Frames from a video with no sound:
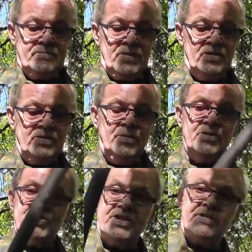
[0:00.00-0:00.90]
well, not
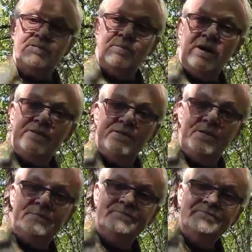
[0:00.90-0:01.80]
much thicker than my
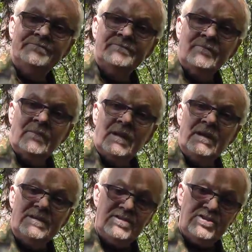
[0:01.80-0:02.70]
thumb
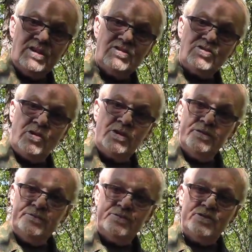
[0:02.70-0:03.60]
it's uh, strong
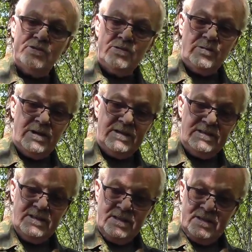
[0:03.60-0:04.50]
enough to uh,
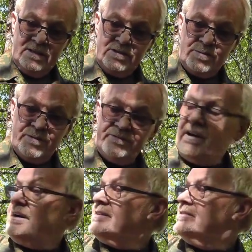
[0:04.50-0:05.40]
to
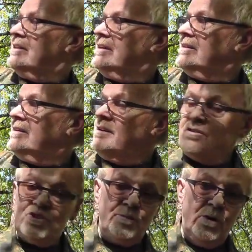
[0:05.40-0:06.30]
provide
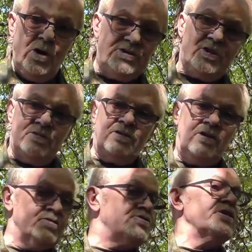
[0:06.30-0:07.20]
support on,
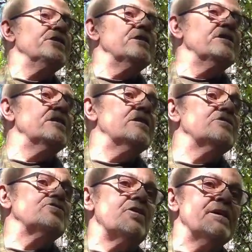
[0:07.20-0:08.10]
on tricky
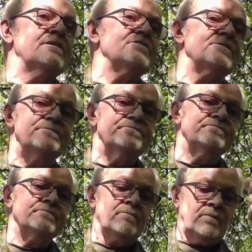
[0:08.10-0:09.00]
trails.
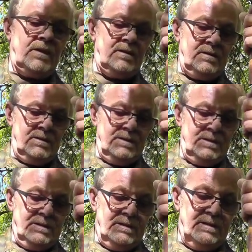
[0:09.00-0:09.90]

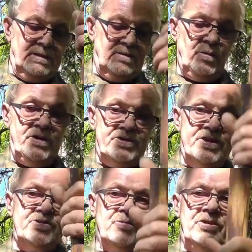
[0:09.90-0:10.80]
Uh, whereas
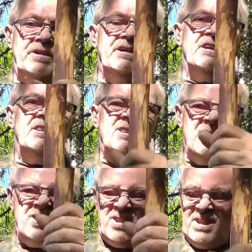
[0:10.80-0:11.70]
this one here
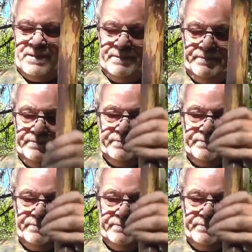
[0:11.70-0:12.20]
is uh,